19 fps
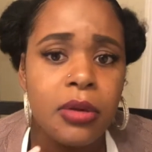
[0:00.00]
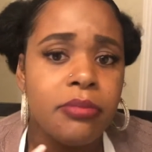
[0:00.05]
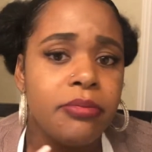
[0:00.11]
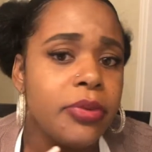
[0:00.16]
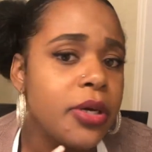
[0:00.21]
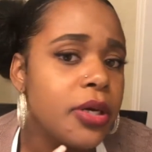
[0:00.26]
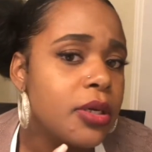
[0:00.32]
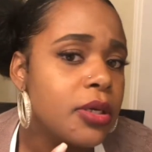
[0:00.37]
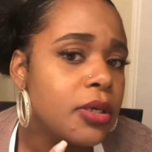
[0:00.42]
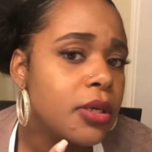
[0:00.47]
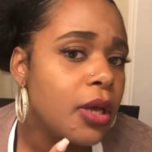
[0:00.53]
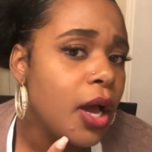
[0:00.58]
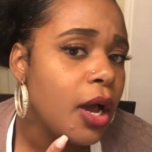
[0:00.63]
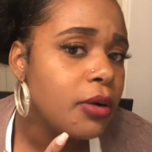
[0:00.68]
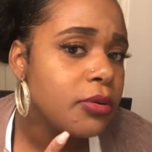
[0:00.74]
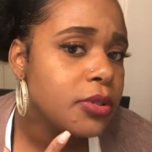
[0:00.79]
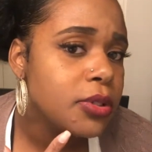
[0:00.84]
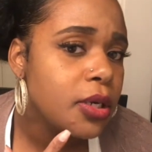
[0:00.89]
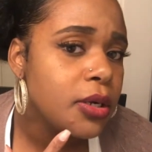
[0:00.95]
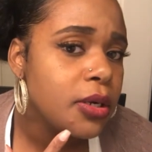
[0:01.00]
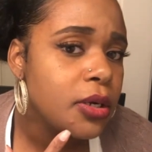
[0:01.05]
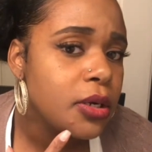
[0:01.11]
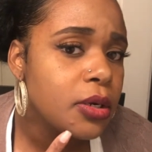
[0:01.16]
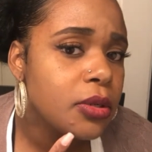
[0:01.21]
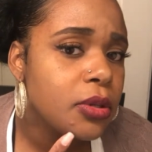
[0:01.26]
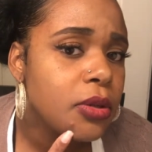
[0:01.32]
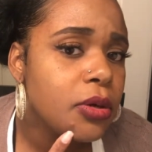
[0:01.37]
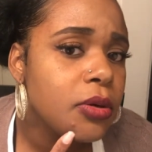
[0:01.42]
but I was out here
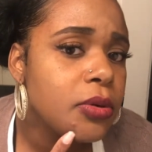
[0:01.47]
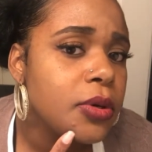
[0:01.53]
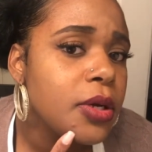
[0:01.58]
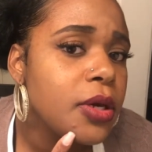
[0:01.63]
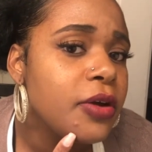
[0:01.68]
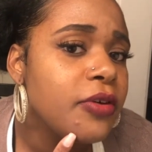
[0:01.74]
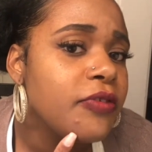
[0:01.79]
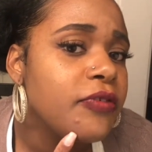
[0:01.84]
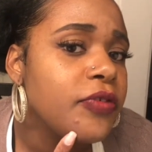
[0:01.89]
glowing and